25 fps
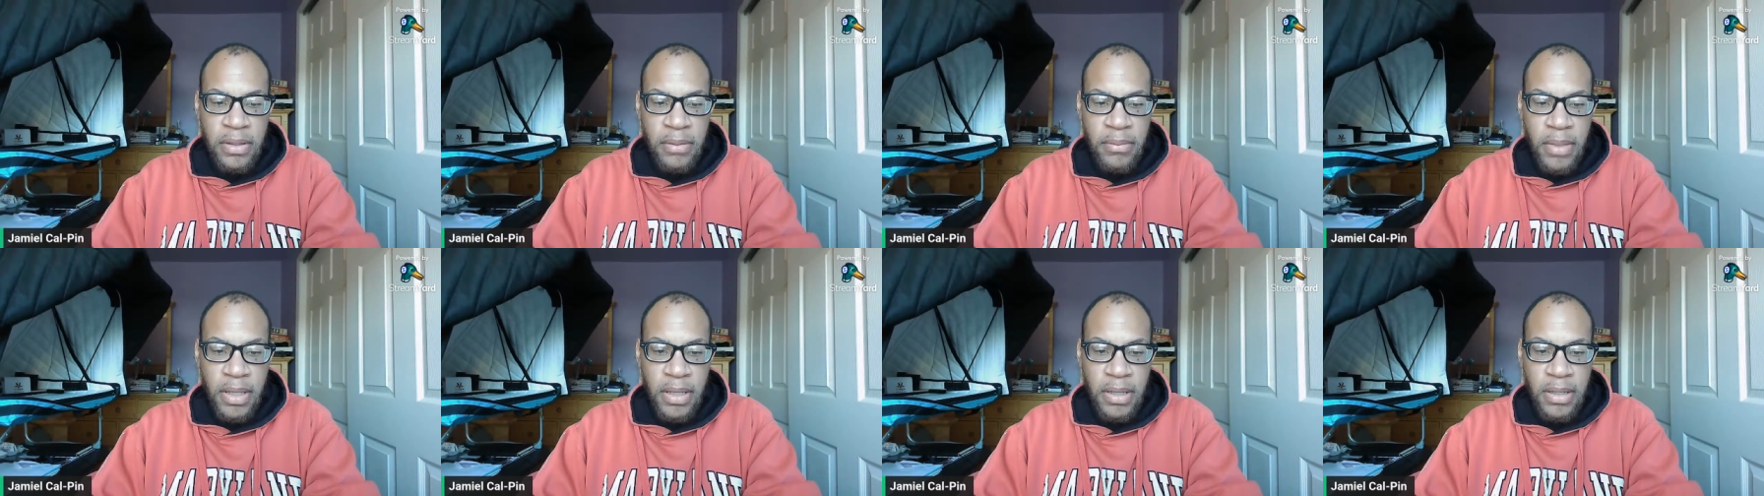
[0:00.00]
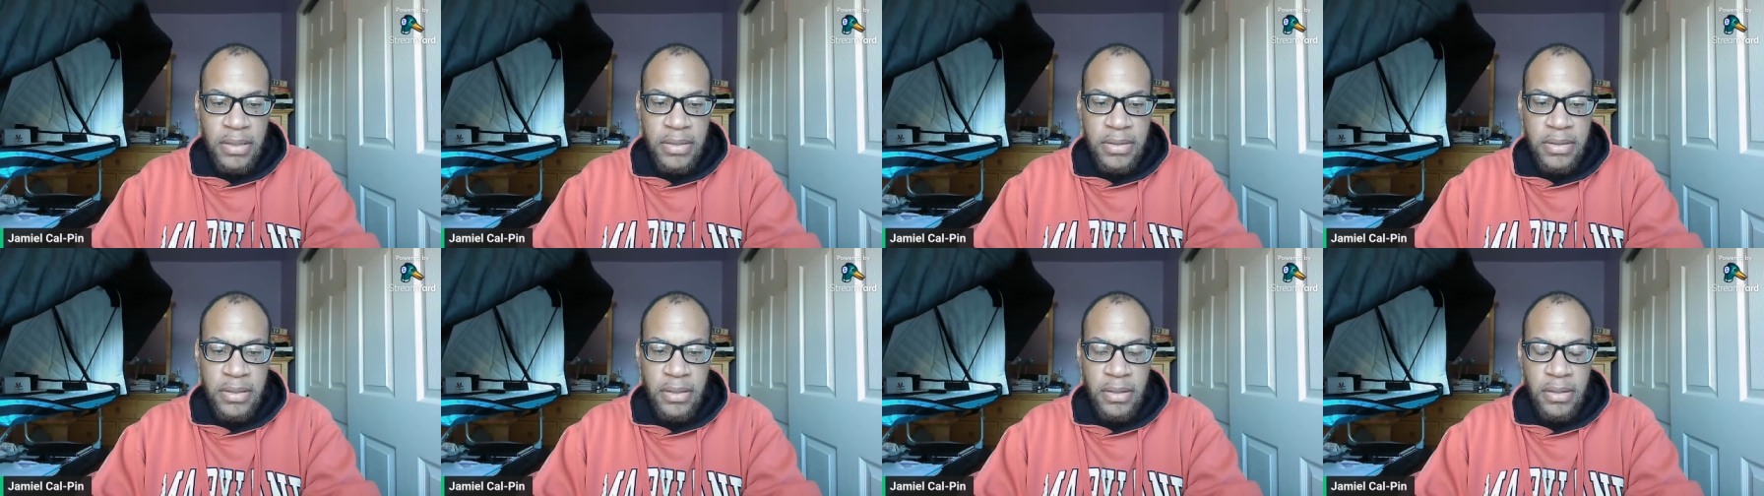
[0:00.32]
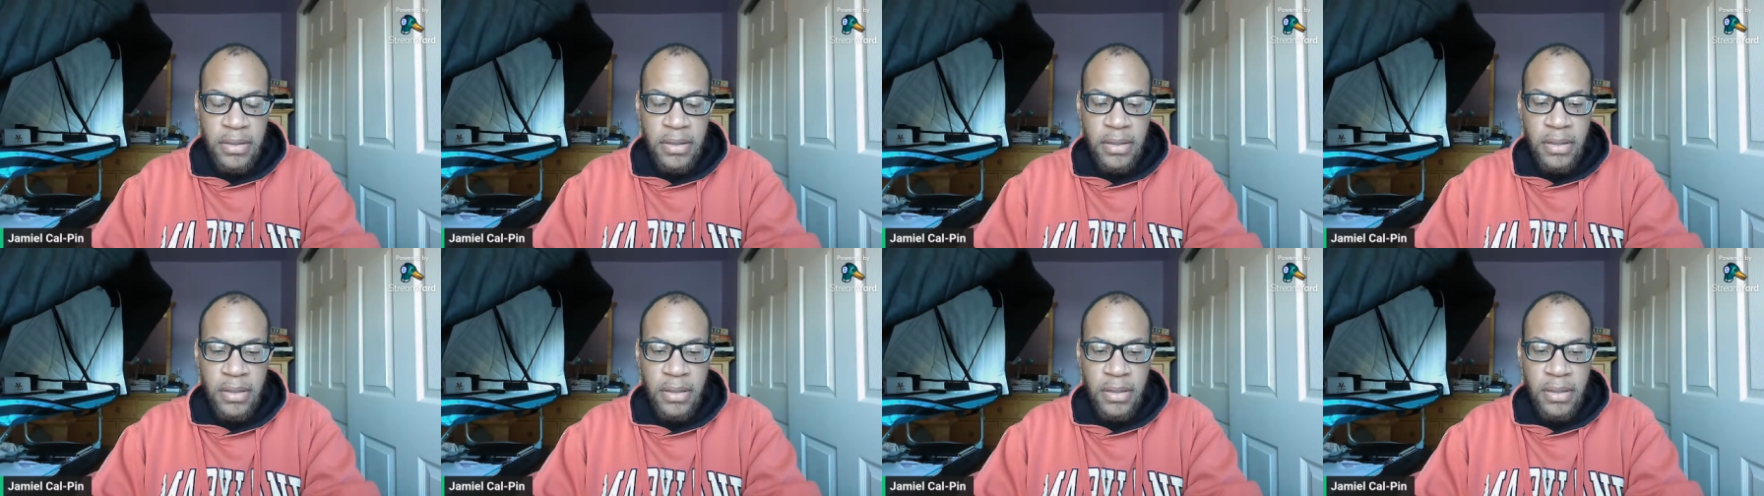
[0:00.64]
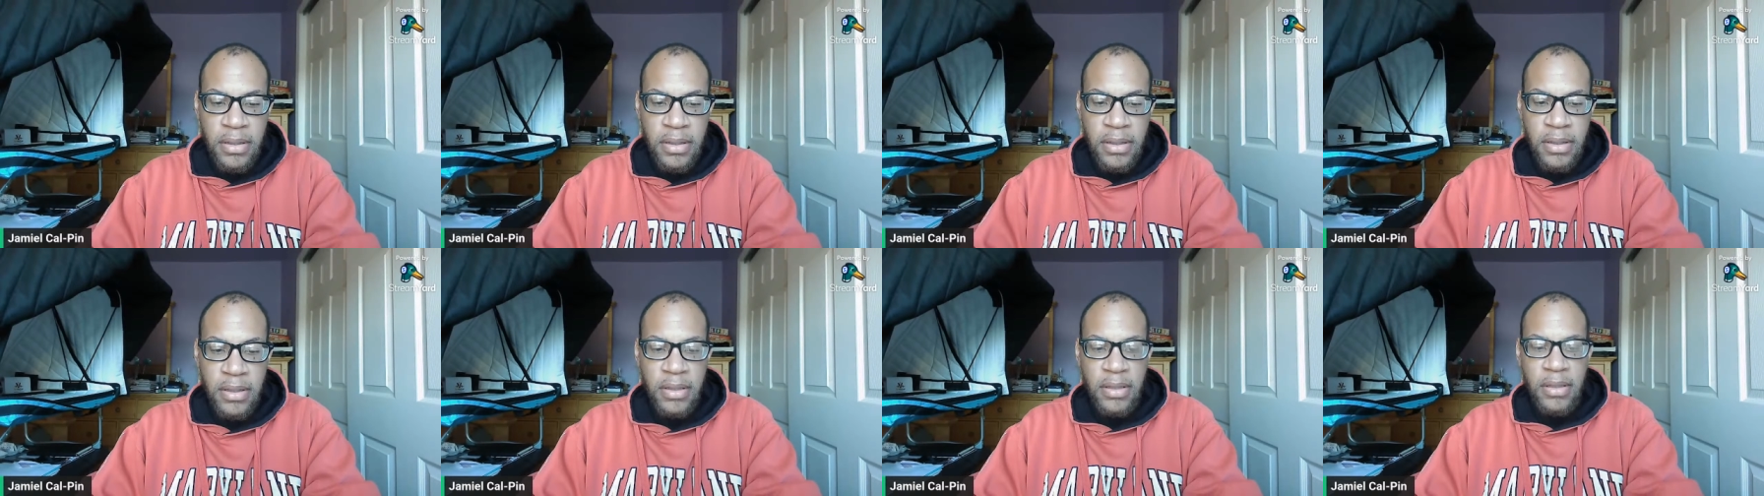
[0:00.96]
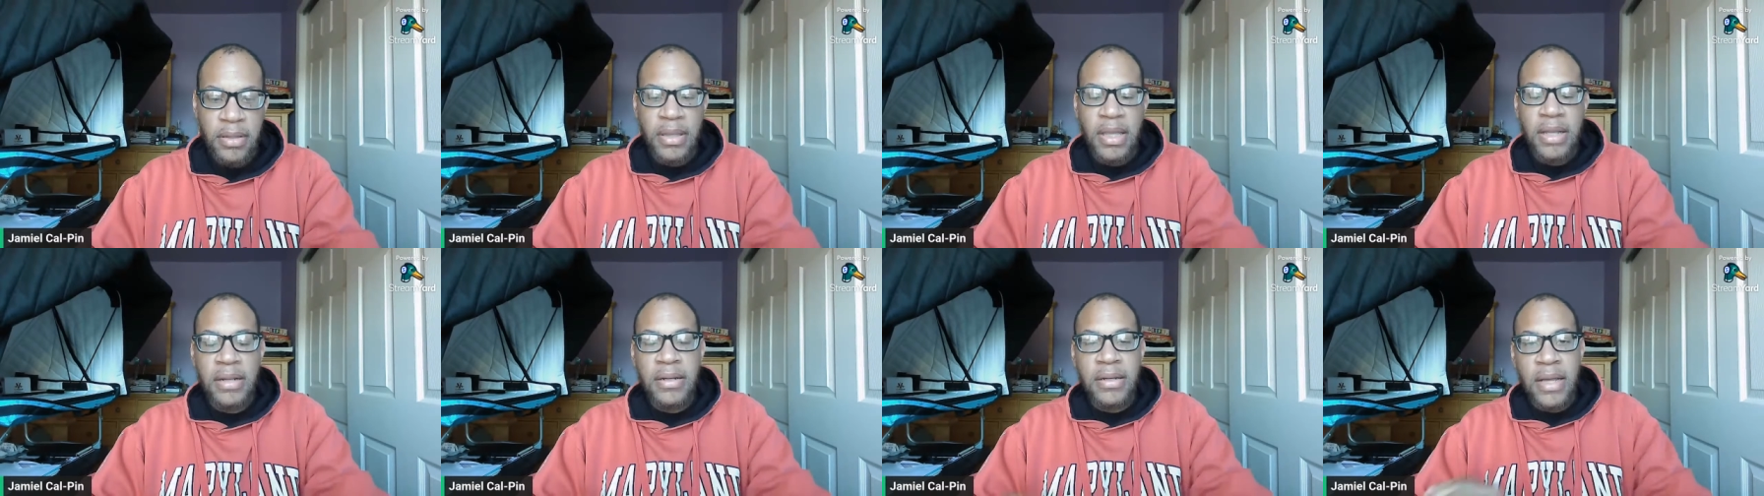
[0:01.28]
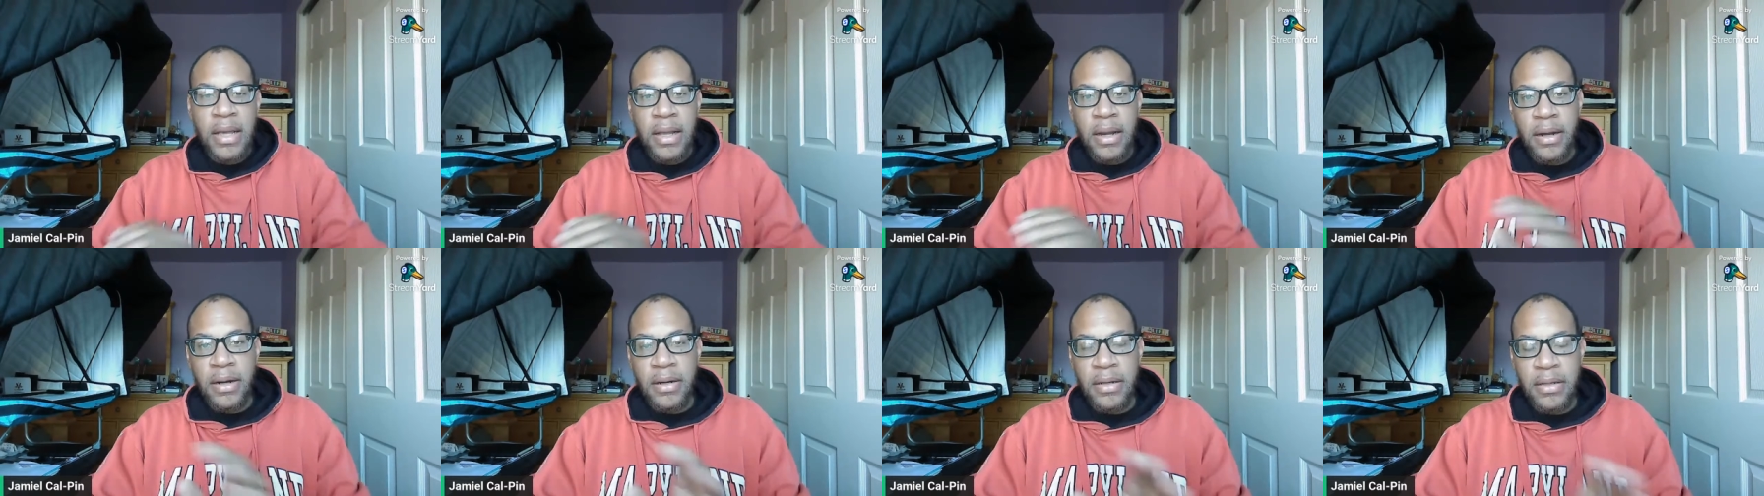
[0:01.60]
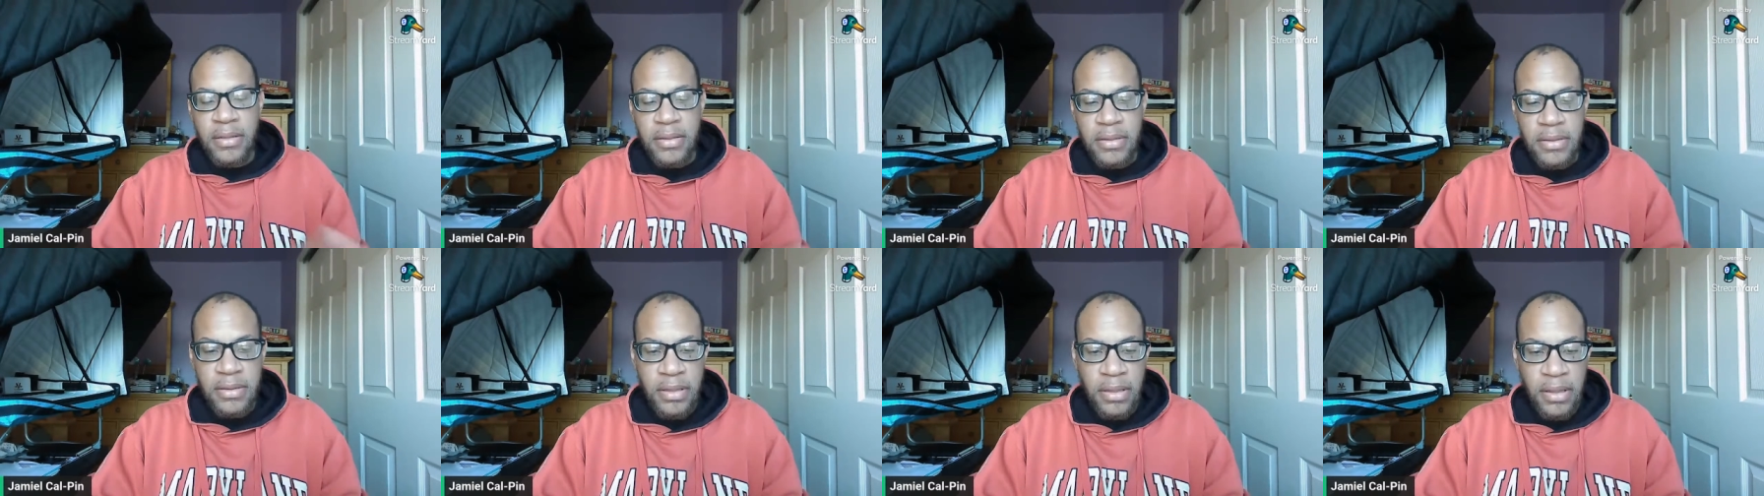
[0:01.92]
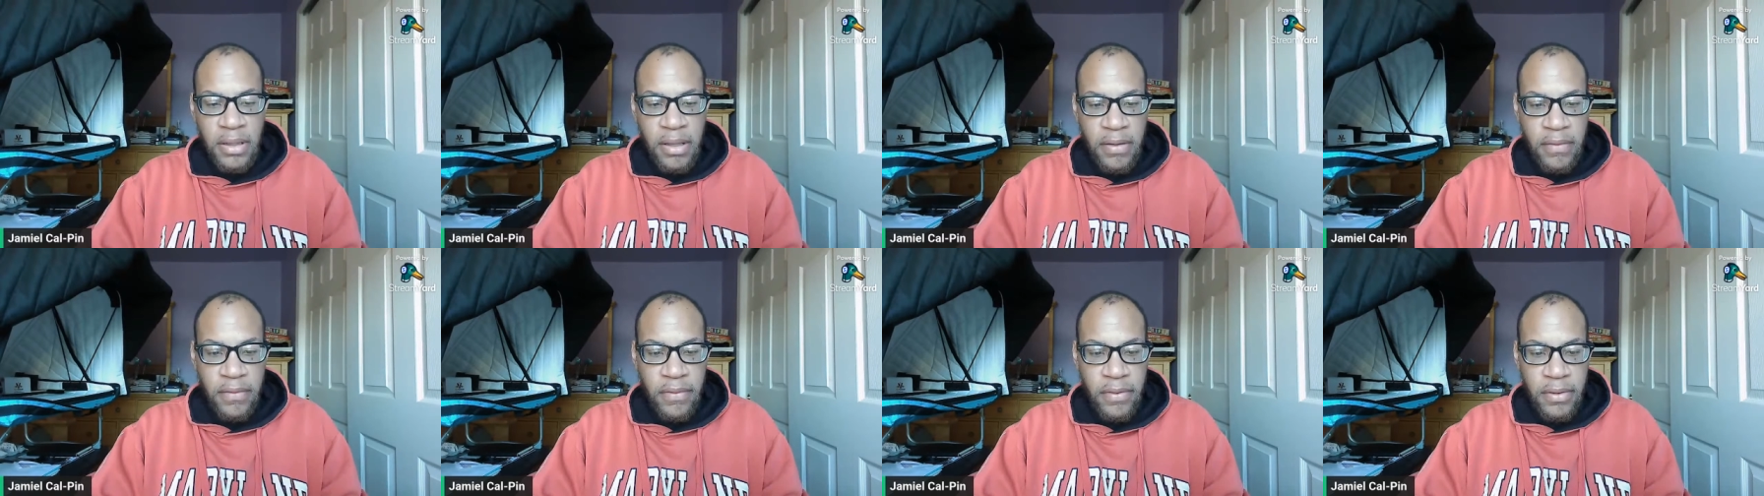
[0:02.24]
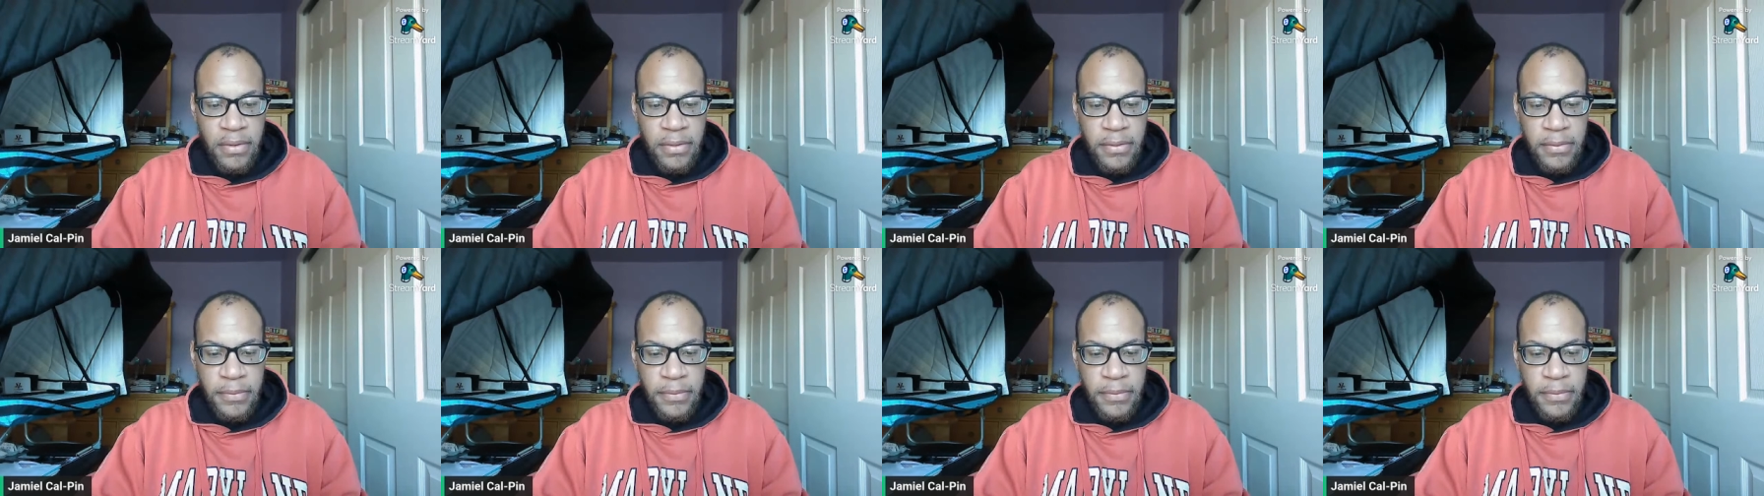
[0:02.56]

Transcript: among us. They dared to love.